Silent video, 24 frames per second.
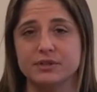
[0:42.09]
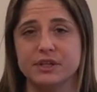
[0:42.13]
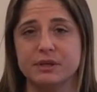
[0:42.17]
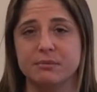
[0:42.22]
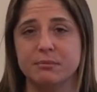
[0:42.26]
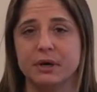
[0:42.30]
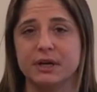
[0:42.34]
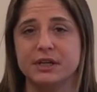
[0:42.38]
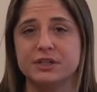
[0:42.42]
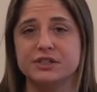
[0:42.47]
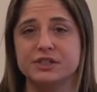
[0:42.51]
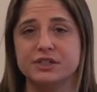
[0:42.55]
They
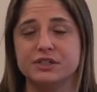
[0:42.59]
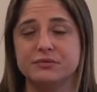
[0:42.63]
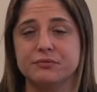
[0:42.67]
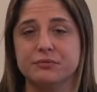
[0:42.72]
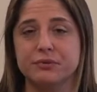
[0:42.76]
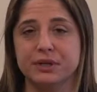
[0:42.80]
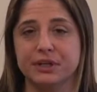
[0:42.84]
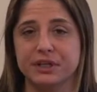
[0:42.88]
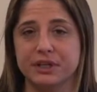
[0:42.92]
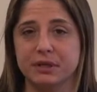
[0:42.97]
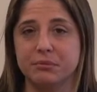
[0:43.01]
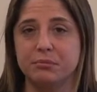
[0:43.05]
might just
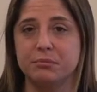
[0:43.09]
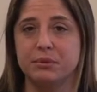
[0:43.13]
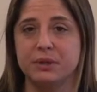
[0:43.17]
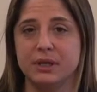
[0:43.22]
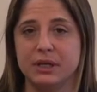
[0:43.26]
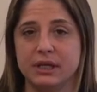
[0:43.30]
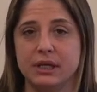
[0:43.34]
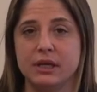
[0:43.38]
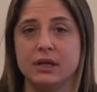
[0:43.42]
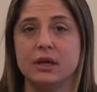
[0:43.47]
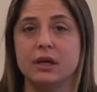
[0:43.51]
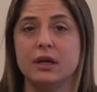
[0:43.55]
really
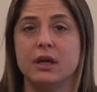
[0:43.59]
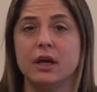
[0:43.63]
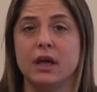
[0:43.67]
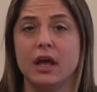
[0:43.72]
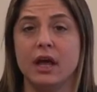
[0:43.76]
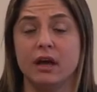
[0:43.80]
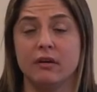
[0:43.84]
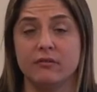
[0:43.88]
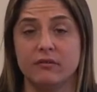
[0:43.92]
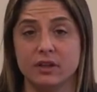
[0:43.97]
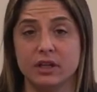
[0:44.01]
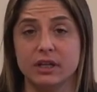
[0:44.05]
be
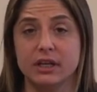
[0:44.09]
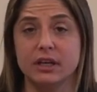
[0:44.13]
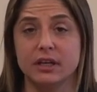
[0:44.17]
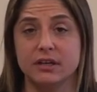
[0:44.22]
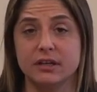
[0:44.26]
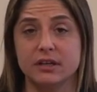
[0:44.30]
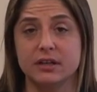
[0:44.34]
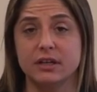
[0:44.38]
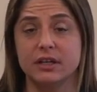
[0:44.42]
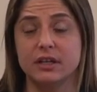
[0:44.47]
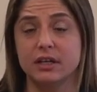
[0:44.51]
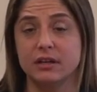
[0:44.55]
heavily
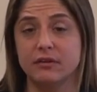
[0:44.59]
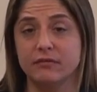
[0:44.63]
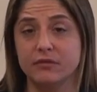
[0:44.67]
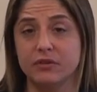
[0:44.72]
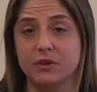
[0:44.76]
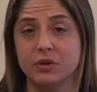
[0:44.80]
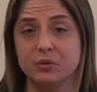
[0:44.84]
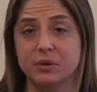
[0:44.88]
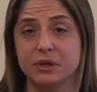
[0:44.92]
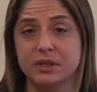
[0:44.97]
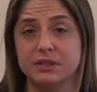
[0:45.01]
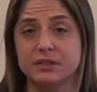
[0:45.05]
under the
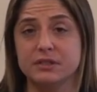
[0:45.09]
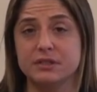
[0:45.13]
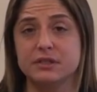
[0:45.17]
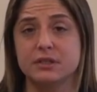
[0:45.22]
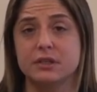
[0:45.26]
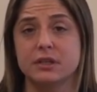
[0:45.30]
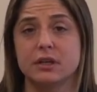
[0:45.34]
influence.